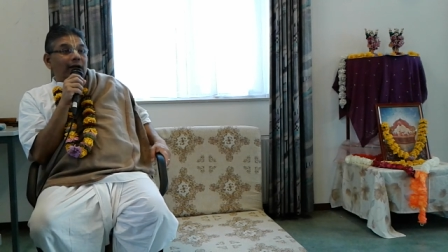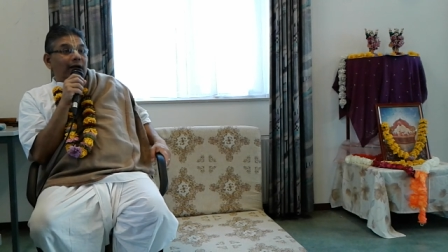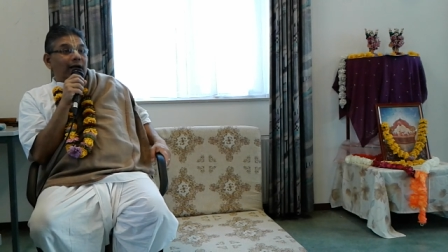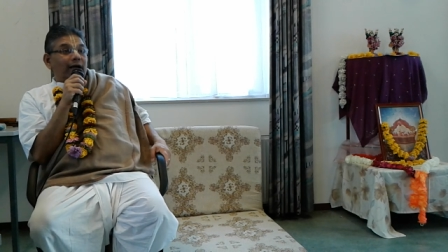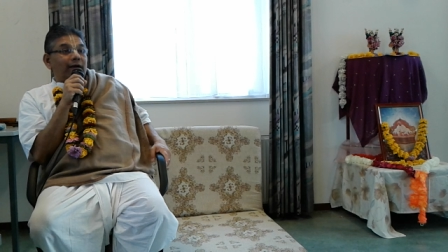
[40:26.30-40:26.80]

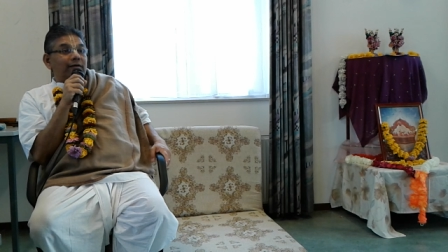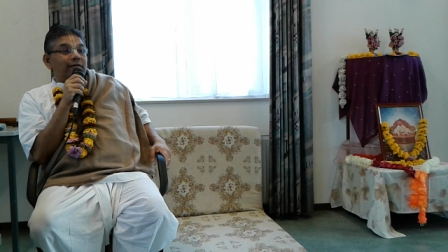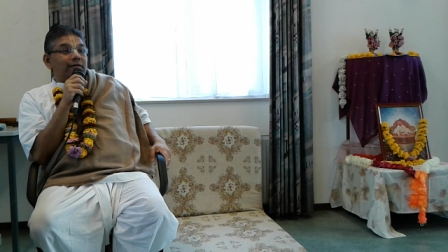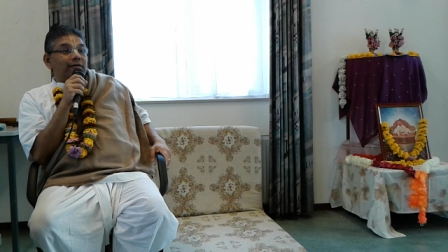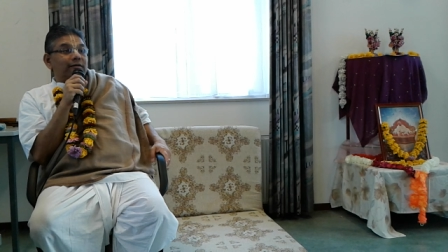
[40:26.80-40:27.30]

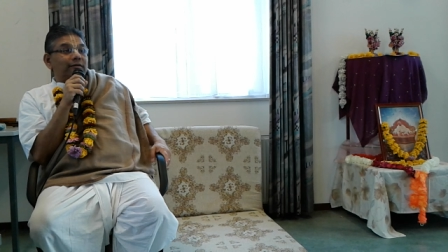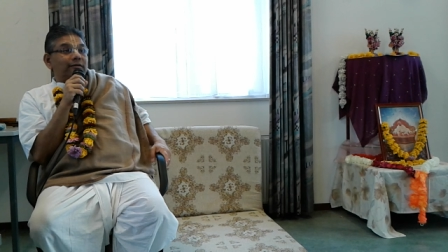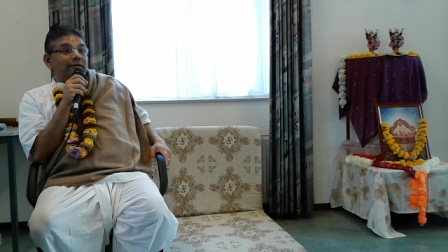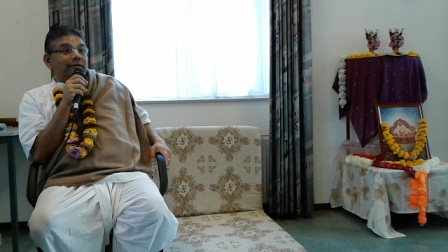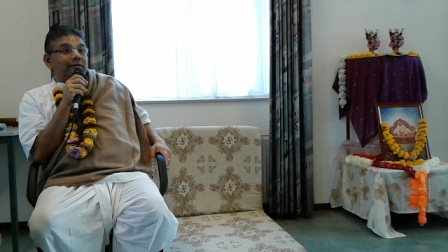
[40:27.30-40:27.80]
And
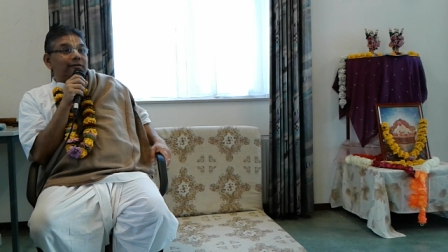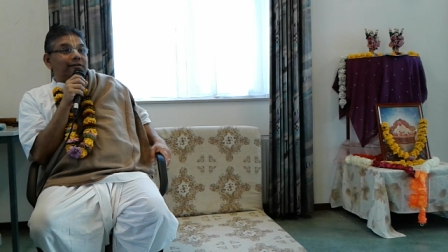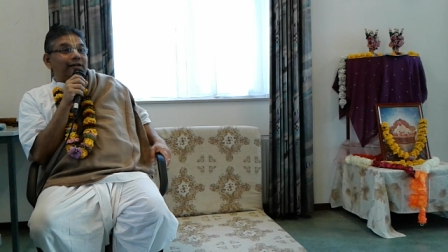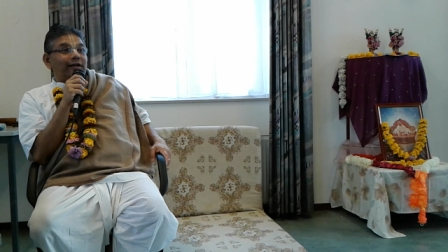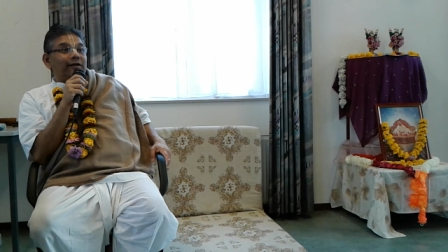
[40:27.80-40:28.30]

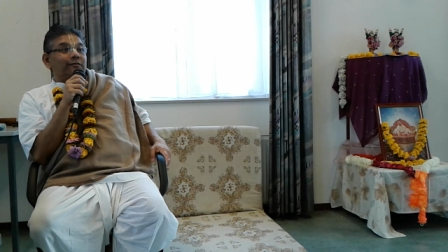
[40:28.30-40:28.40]
she